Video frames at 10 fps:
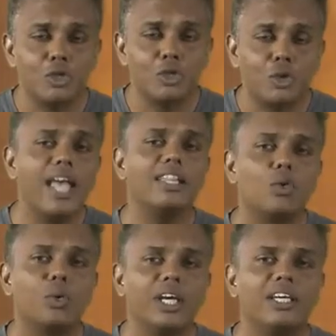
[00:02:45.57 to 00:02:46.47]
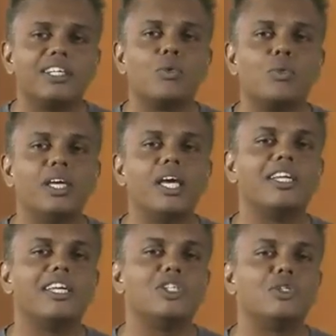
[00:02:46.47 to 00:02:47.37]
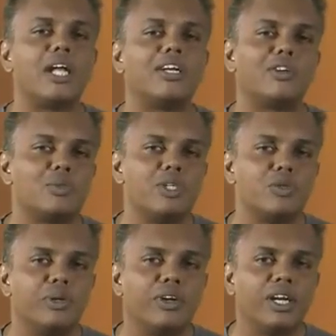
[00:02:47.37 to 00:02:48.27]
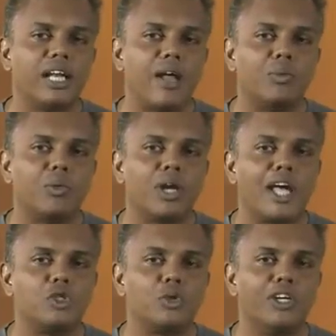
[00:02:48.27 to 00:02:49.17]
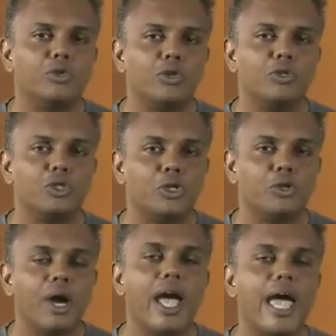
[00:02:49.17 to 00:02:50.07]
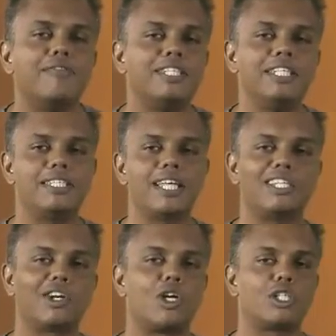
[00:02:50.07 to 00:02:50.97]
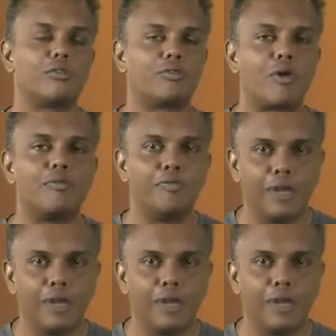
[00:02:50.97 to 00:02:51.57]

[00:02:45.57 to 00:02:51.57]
to end the week, we get into that Christmas spirit, and we would like to introduce to you F C Santa Claus from